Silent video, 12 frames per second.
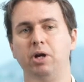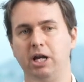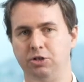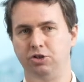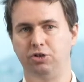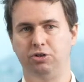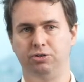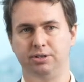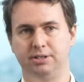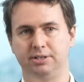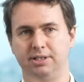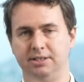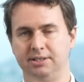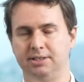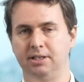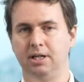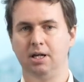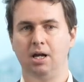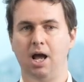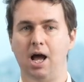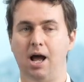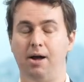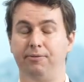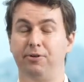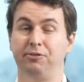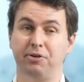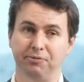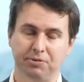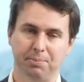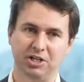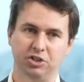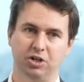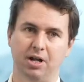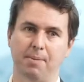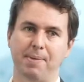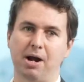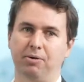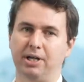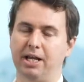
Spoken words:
introduce this further information about their